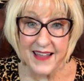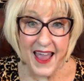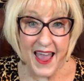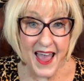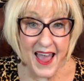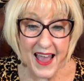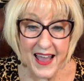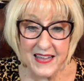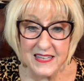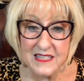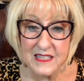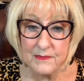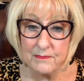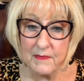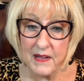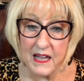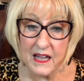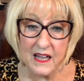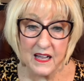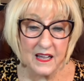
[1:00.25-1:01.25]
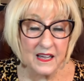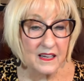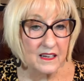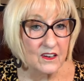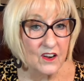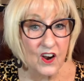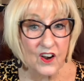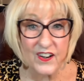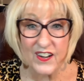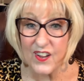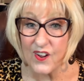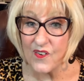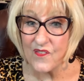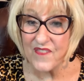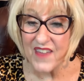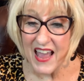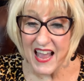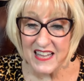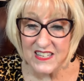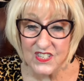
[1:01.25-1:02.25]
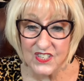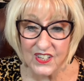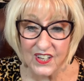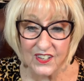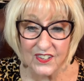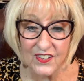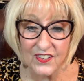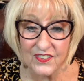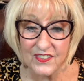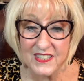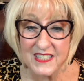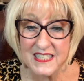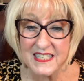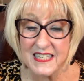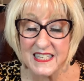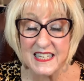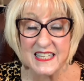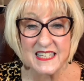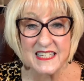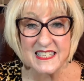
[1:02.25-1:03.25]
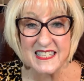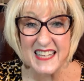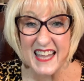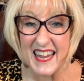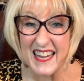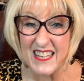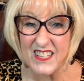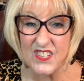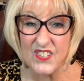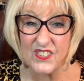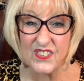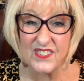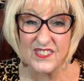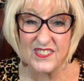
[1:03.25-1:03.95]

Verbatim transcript: asthma, cardiovascular disease, cancer,